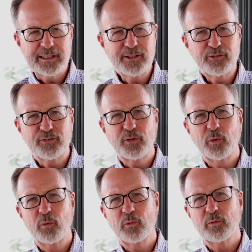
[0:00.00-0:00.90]
least
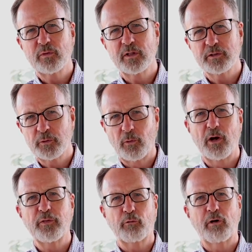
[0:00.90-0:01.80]
so that you're
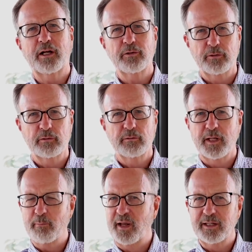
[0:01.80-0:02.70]
on the record.
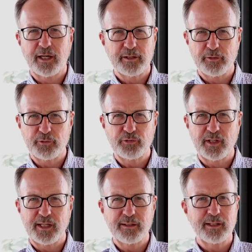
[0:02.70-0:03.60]
They may not
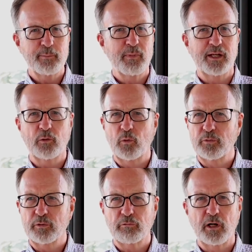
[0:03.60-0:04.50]
understand, they may
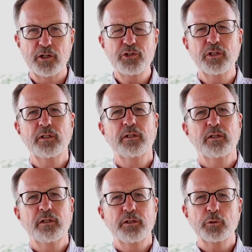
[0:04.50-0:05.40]
hold a grudge.
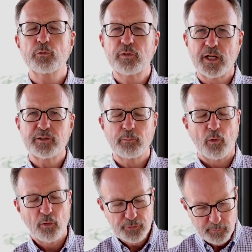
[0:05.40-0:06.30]
You've got to
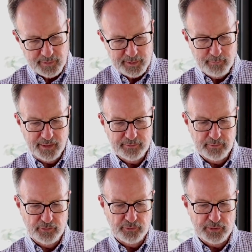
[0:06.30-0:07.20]
ultimately make the
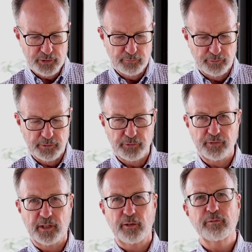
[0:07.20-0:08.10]
decision for
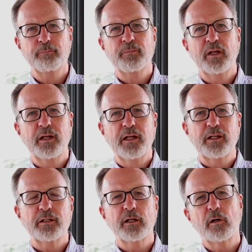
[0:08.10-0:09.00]
yourself.
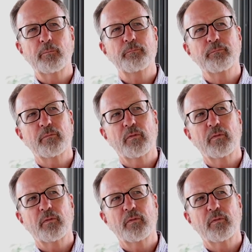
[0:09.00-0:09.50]
You know,